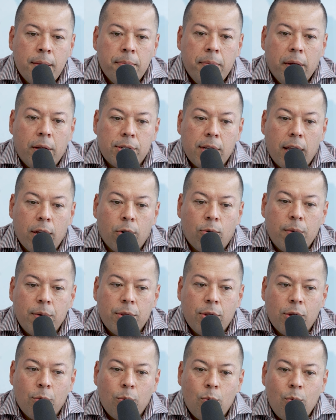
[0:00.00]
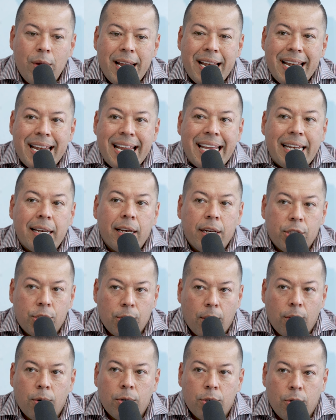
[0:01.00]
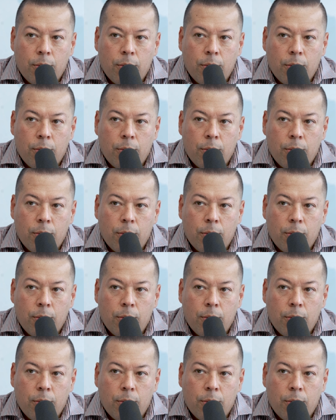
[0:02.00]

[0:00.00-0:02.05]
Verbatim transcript: Because I agree with you, we needed each other